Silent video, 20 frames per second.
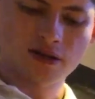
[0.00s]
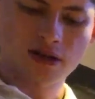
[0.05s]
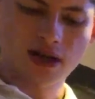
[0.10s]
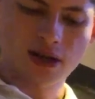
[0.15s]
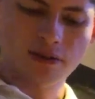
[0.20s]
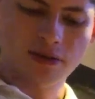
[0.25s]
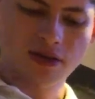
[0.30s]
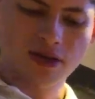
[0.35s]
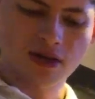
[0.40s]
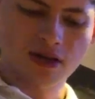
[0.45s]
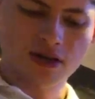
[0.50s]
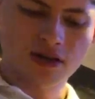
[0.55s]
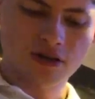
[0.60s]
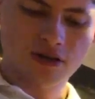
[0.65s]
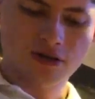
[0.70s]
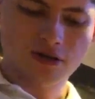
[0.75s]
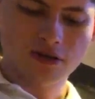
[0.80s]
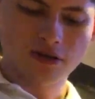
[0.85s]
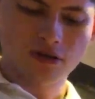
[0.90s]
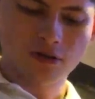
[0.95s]
let me know
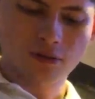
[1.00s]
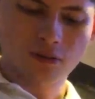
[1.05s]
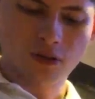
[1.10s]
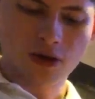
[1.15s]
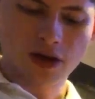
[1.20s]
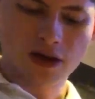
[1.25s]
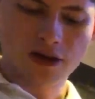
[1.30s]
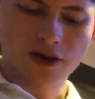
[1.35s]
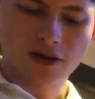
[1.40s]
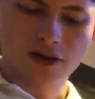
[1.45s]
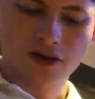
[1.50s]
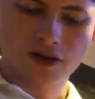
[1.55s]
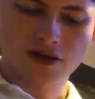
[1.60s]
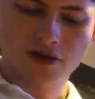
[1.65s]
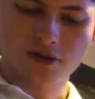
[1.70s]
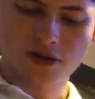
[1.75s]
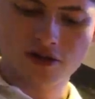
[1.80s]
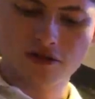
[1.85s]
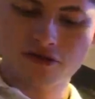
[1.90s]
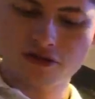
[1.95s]
where you guys are
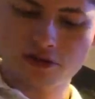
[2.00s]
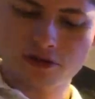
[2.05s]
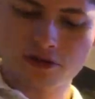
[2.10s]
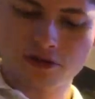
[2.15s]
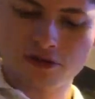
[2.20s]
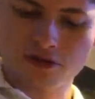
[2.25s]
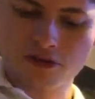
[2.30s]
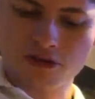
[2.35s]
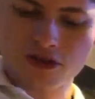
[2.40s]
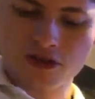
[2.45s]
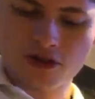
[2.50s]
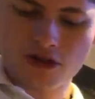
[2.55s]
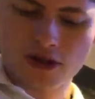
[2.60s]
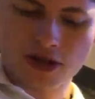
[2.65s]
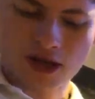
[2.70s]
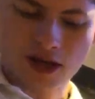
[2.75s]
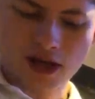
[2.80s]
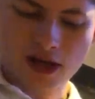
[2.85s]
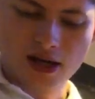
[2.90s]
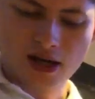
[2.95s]
watching from. You're from the
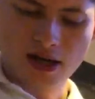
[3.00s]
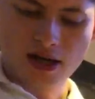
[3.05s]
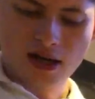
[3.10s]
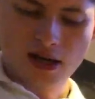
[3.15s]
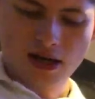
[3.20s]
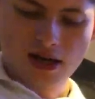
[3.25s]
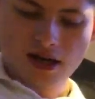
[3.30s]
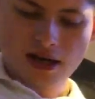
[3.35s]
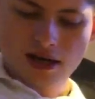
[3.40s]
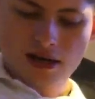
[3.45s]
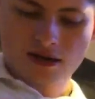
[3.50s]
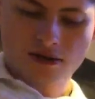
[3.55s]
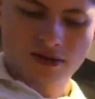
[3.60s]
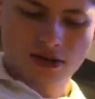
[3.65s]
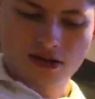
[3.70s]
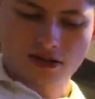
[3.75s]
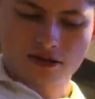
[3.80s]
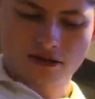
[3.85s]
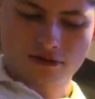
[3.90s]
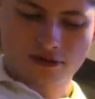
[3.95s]
UK and all
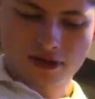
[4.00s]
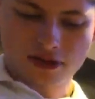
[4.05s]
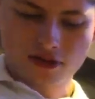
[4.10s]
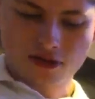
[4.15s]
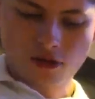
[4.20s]
that sort of things.